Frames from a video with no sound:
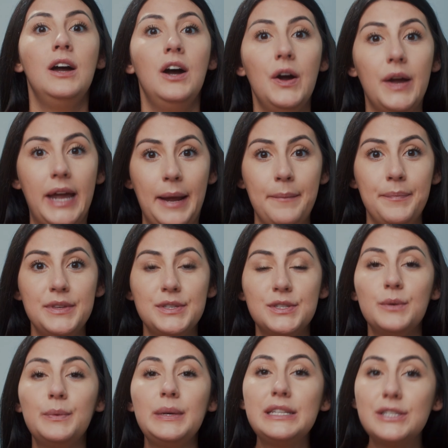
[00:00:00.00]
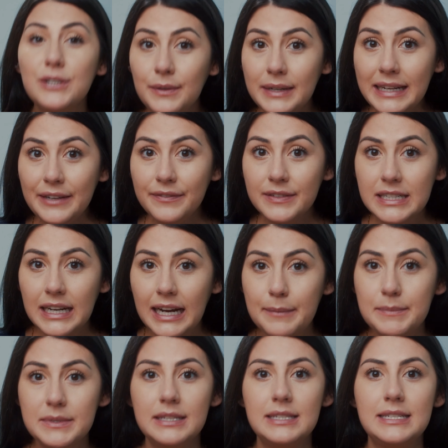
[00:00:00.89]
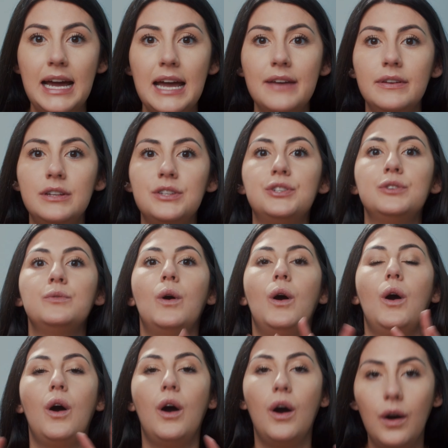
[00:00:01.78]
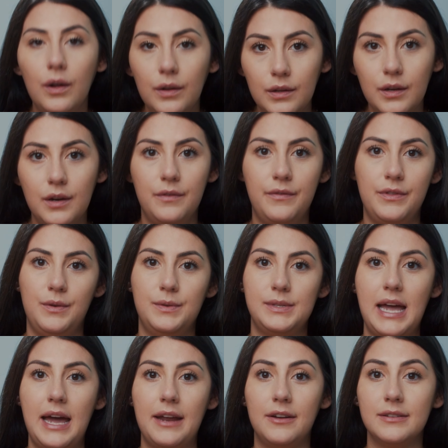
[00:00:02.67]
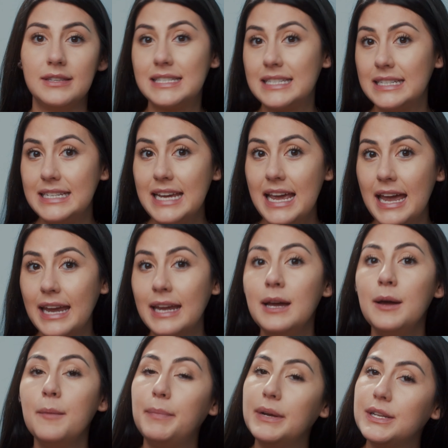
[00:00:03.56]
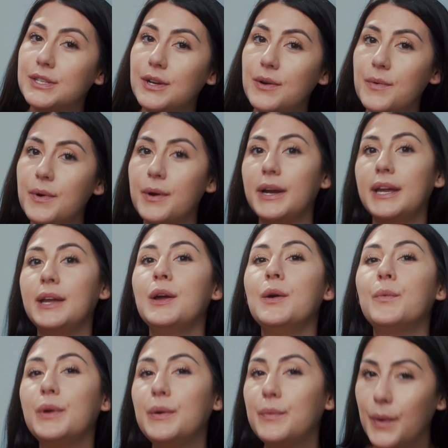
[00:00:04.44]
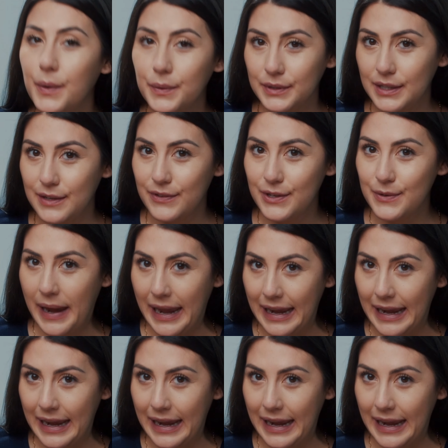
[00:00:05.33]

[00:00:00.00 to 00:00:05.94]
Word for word: Okay, so we don't have time to dive into all of those add-ons today, but don't worry, we won't leave you